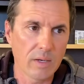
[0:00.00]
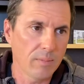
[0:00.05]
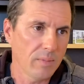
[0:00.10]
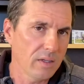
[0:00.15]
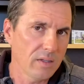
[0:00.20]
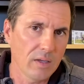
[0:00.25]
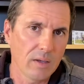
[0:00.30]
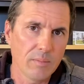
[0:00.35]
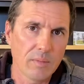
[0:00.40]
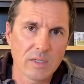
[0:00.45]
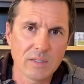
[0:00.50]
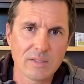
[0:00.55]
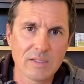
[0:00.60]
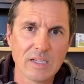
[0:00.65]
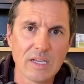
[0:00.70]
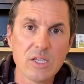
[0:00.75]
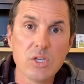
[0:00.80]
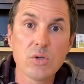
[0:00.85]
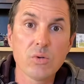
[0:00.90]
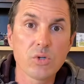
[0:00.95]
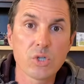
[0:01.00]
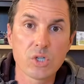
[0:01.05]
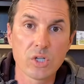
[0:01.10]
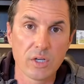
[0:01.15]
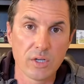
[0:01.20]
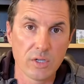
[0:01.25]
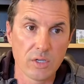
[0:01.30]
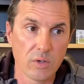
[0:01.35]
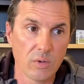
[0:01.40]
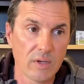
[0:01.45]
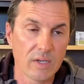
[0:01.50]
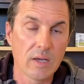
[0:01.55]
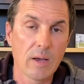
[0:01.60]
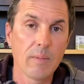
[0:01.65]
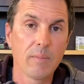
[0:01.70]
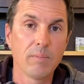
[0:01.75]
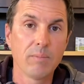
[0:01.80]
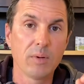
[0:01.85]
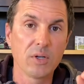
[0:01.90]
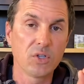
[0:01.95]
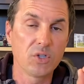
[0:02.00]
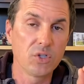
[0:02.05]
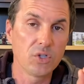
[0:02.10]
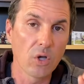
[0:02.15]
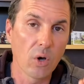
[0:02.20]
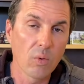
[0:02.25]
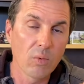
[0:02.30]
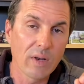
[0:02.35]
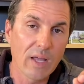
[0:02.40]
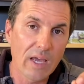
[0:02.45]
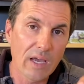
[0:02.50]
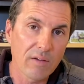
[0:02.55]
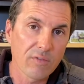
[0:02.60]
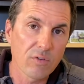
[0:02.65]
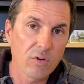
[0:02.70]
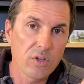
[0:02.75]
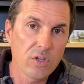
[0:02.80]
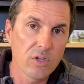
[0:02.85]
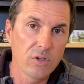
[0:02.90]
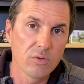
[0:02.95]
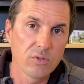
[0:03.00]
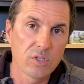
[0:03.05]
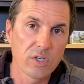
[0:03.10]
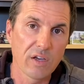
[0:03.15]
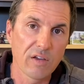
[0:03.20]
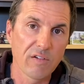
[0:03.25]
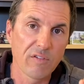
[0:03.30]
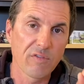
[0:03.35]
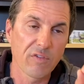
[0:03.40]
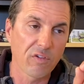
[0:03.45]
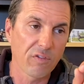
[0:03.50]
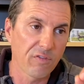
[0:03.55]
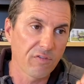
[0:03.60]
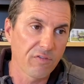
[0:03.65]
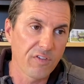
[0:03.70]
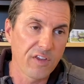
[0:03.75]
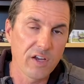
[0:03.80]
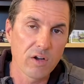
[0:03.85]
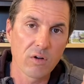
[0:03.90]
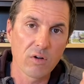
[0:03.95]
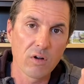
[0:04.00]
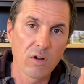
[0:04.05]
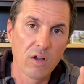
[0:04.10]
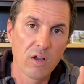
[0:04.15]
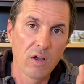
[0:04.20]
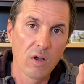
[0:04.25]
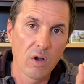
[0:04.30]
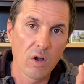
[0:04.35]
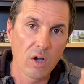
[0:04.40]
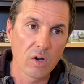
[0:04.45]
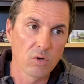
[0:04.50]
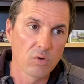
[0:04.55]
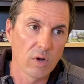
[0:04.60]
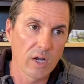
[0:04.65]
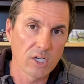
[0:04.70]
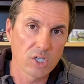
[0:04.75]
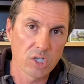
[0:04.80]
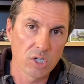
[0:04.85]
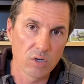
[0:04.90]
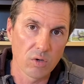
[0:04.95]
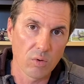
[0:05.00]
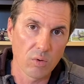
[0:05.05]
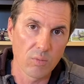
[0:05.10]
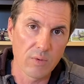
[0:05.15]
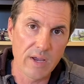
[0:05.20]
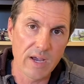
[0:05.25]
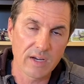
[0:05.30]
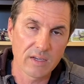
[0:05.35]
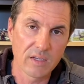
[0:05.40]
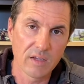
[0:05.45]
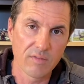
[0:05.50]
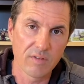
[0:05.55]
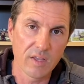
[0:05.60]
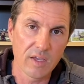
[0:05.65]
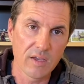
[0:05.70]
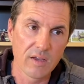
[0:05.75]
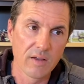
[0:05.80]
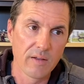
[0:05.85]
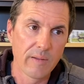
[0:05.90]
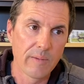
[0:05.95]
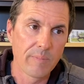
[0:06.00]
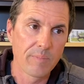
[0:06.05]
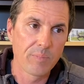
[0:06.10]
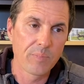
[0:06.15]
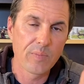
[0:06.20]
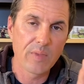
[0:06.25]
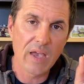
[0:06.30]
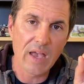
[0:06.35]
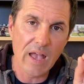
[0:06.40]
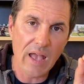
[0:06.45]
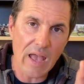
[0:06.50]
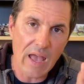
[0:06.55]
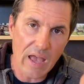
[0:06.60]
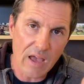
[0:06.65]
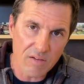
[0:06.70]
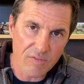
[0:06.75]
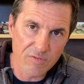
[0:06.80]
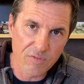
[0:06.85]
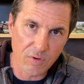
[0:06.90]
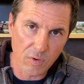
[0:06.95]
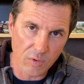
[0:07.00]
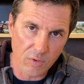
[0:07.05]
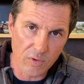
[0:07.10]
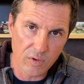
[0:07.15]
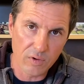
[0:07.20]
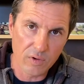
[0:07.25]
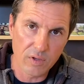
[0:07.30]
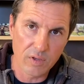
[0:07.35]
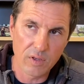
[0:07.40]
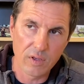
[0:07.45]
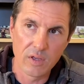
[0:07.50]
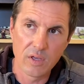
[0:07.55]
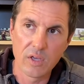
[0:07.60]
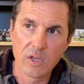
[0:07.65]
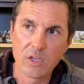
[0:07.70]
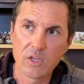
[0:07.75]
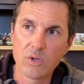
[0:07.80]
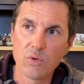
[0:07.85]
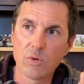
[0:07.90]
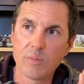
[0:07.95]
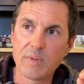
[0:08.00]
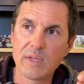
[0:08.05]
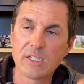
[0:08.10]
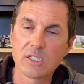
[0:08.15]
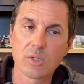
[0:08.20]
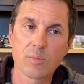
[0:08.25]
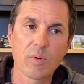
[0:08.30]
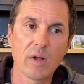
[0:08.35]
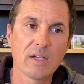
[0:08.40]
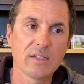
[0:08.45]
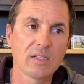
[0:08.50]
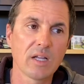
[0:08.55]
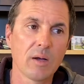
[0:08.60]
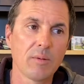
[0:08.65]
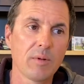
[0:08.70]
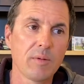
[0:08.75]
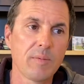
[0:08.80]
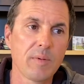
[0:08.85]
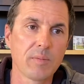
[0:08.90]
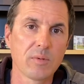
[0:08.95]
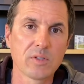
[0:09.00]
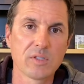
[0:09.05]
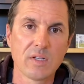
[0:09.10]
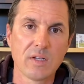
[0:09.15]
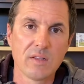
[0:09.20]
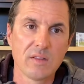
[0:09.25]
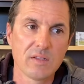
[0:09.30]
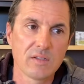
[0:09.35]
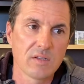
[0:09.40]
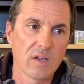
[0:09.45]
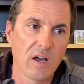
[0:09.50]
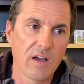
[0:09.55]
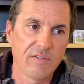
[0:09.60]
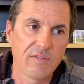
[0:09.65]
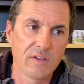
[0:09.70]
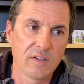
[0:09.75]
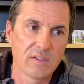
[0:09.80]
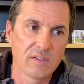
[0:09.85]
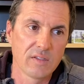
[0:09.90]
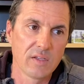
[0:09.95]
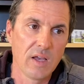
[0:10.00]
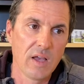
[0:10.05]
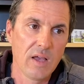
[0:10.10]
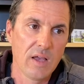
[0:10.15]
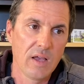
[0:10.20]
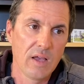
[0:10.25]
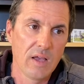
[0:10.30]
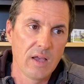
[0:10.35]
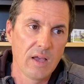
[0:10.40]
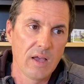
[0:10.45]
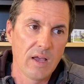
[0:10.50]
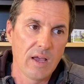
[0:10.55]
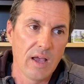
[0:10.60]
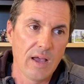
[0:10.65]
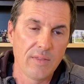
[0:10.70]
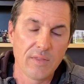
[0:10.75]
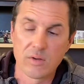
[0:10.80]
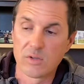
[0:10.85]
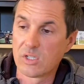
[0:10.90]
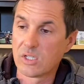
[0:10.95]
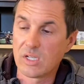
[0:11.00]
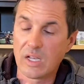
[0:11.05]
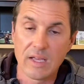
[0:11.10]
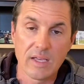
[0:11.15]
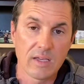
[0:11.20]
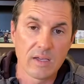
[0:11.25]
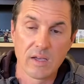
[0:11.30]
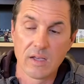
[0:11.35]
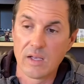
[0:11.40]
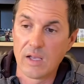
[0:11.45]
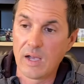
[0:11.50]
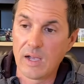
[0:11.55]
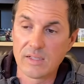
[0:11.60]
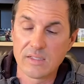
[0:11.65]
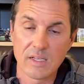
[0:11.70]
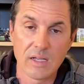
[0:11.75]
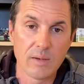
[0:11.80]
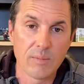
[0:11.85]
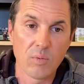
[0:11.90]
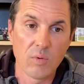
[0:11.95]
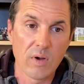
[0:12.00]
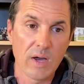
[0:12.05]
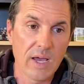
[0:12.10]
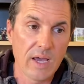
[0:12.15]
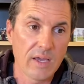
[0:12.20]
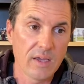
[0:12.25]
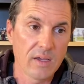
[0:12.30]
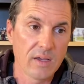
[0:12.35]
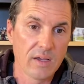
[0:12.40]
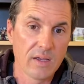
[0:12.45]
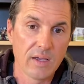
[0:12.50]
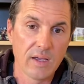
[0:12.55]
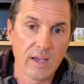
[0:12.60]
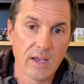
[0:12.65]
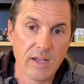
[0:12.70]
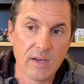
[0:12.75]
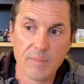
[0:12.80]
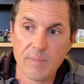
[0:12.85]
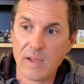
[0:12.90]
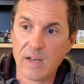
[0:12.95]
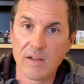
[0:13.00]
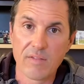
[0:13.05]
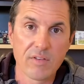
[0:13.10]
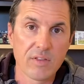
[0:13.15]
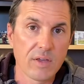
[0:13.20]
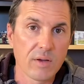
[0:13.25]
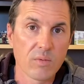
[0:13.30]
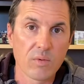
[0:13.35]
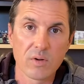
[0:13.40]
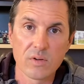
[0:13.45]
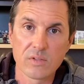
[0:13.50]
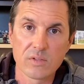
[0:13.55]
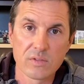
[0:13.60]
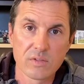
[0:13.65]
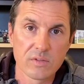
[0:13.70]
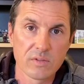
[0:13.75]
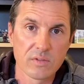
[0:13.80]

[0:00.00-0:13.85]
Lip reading: I'm not say you shouldn't do it, but don't ever use it for fear, aggression, or reactivity. Ever. You would be surprised how many people sit in this office and they're just like, I sent them away and it made everything worse.